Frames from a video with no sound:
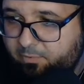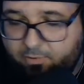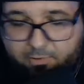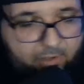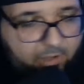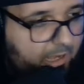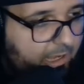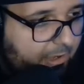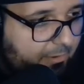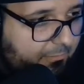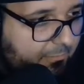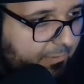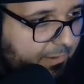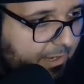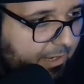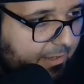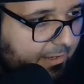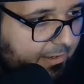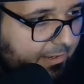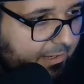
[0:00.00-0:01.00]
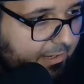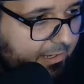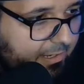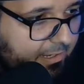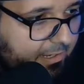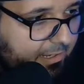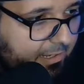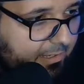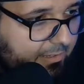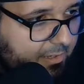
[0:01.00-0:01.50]
If you're not in
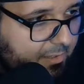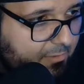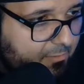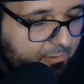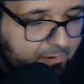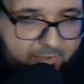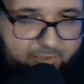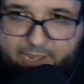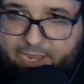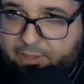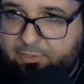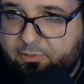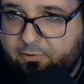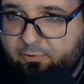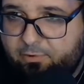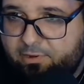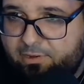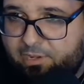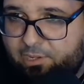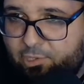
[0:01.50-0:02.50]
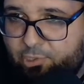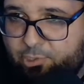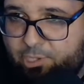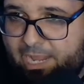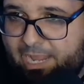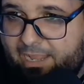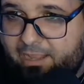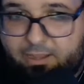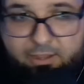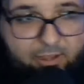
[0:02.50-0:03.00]
the Discord, is answer in the
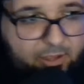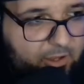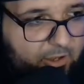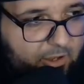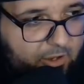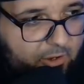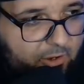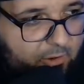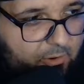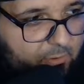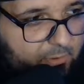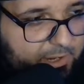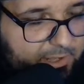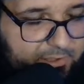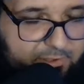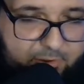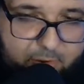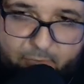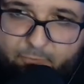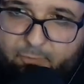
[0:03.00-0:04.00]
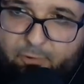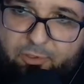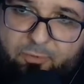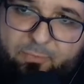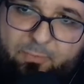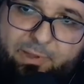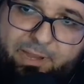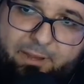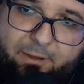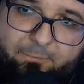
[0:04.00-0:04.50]
chat. Who is your first
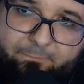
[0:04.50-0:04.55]
pick?